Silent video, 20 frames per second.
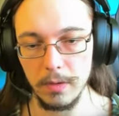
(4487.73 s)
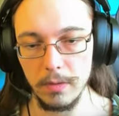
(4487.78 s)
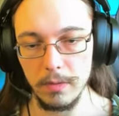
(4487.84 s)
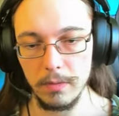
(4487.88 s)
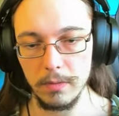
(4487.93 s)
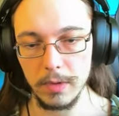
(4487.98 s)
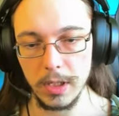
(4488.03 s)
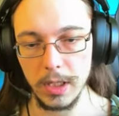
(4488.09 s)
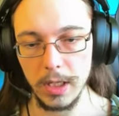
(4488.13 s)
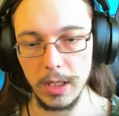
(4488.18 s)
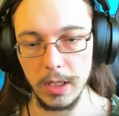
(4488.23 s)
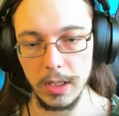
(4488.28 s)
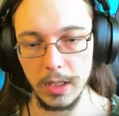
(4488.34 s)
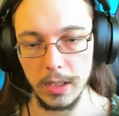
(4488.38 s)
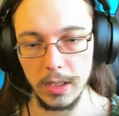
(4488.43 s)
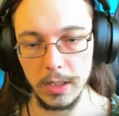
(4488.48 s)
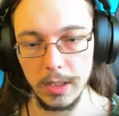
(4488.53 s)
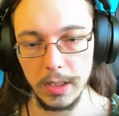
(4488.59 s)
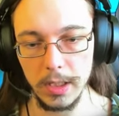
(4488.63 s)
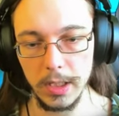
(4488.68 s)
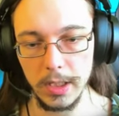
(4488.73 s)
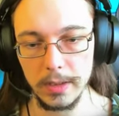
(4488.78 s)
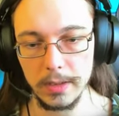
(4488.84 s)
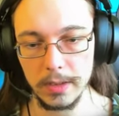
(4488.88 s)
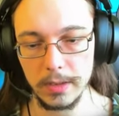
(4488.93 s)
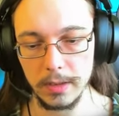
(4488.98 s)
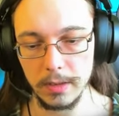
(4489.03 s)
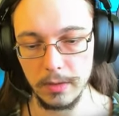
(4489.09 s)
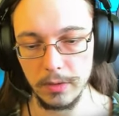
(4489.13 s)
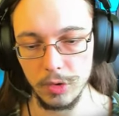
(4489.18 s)
Okay,
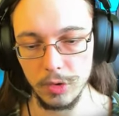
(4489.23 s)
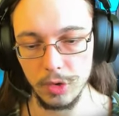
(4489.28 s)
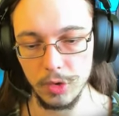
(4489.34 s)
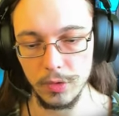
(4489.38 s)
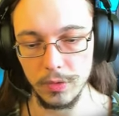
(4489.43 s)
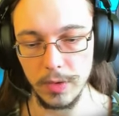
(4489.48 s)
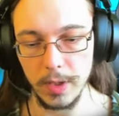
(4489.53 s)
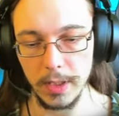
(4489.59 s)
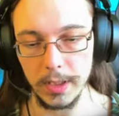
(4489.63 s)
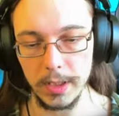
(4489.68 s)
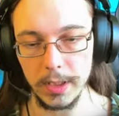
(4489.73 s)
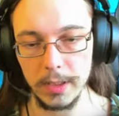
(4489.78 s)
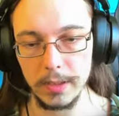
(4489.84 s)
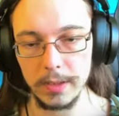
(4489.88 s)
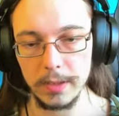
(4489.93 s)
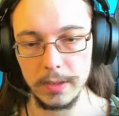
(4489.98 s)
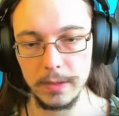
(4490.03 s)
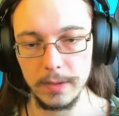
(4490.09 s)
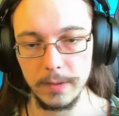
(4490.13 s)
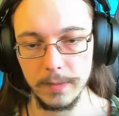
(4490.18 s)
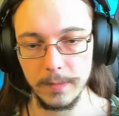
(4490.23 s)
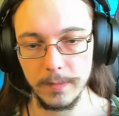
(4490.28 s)
let's try this.